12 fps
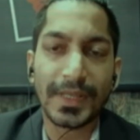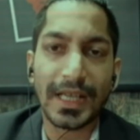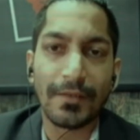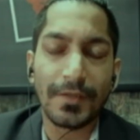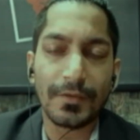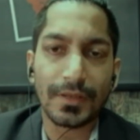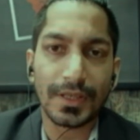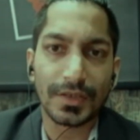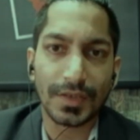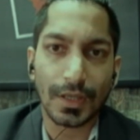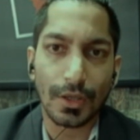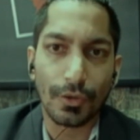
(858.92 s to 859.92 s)
Everyone is
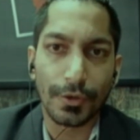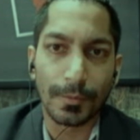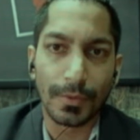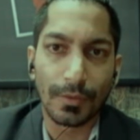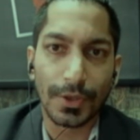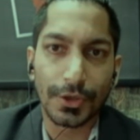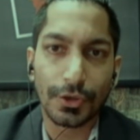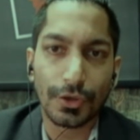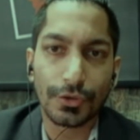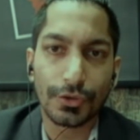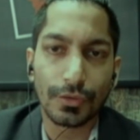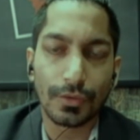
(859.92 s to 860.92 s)
accountable. When
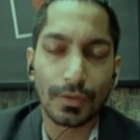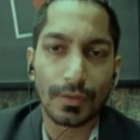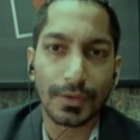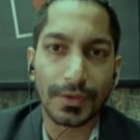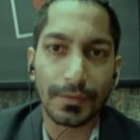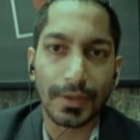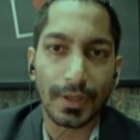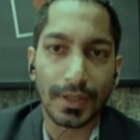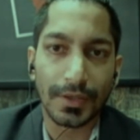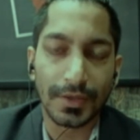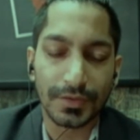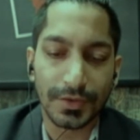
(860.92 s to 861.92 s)

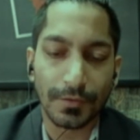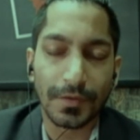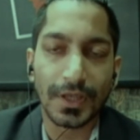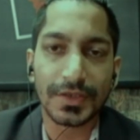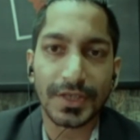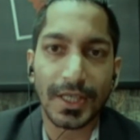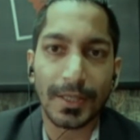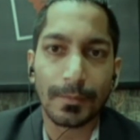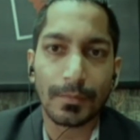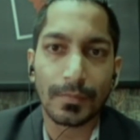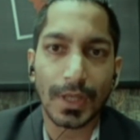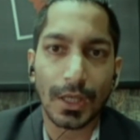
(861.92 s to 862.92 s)
this is the first
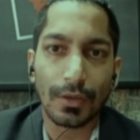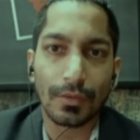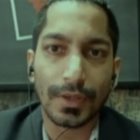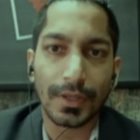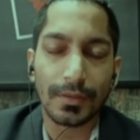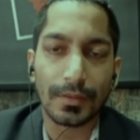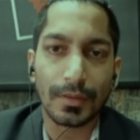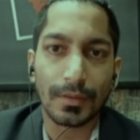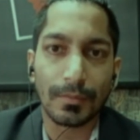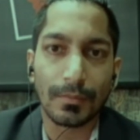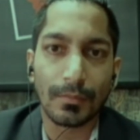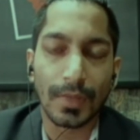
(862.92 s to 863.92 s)
time now in
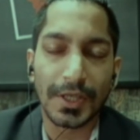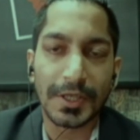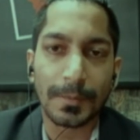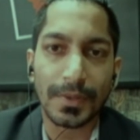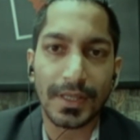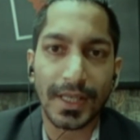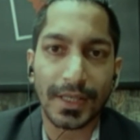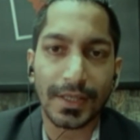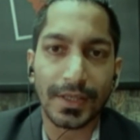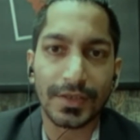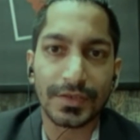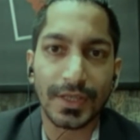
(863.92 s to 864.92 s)
multiple
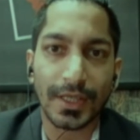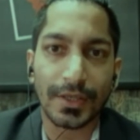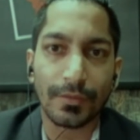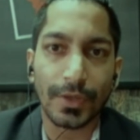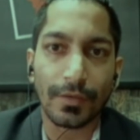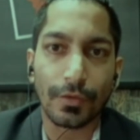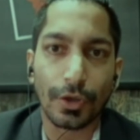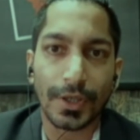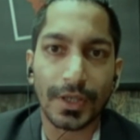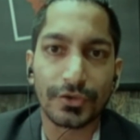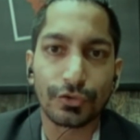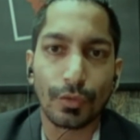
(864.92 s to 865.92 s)
decades that we have
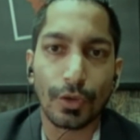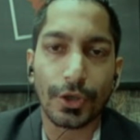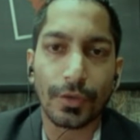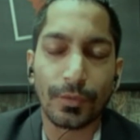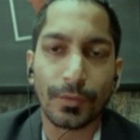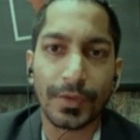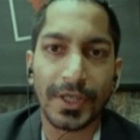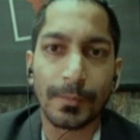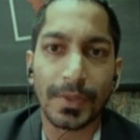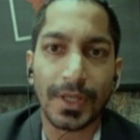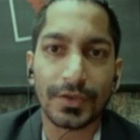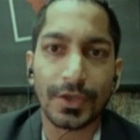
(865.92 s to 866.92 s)
got a squad of 15
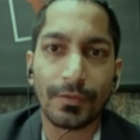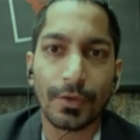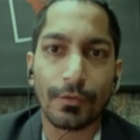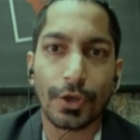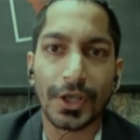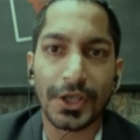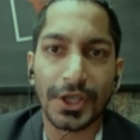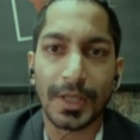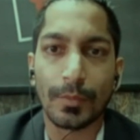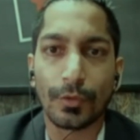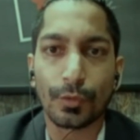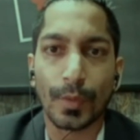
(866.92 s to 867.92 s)
players and we've got a
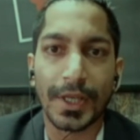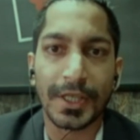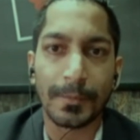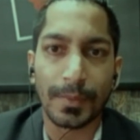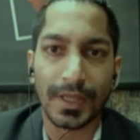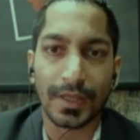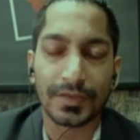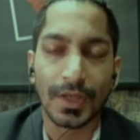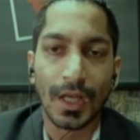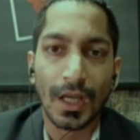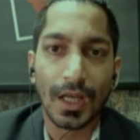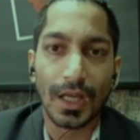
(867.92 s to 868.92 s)
team of 20 players,
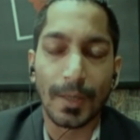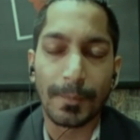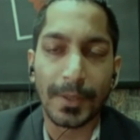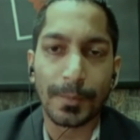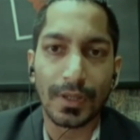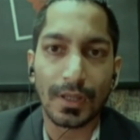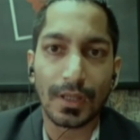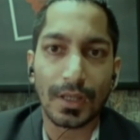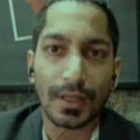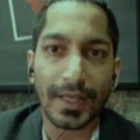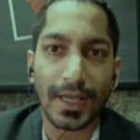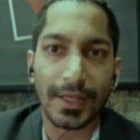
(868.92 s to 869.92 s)
people
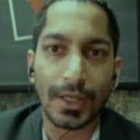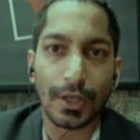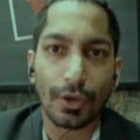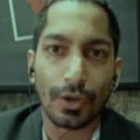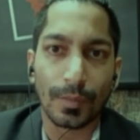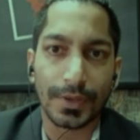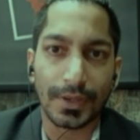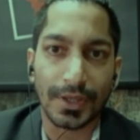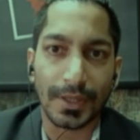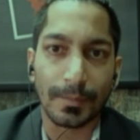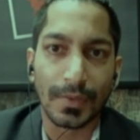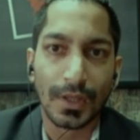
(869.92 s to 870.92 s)
carrying along with the team.